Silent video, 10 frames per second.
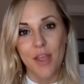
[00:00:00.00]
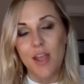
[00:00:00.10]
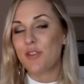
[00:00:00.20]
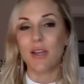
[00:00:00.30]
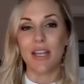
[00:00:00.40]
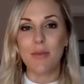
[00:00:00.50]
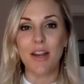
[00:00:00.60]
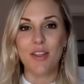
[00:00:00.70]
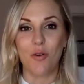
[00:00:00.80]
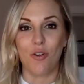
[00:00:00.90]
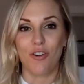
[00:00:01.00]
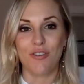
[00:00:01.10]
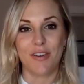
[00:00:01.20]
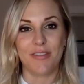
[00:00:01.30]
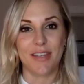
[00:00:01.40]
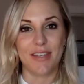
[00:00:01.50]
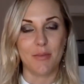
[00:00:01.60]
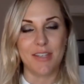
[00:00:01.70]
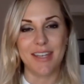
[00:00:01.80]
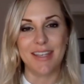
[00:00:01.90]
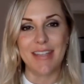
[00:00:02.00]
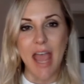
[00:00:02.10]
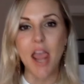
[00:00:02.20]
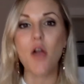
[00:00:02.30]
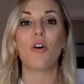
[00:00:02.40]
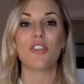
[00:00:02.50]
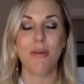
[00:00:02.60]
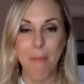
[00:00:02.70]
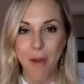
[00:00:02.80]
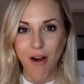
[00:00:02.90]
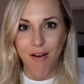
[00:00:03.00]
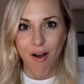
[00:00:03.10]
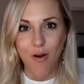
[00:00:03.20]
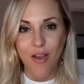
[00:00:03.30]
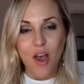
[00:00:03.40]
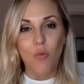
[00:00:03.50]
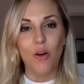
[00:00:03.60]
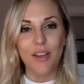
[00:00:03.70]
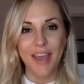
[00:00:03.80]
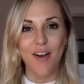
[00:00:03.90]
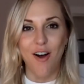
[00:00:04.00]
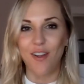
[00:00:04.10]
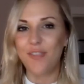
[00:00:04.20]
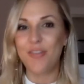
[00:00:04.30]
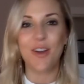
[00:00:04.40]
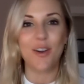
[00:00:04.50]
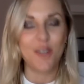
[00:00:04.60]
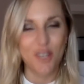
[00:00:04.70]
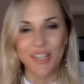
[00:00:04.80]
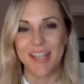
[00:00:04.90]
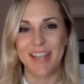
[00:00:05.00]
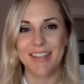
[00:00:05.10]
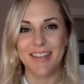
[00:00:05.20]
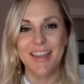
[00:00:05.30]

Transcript: So anybody that orders their system today or tomorrow will get all of their goodies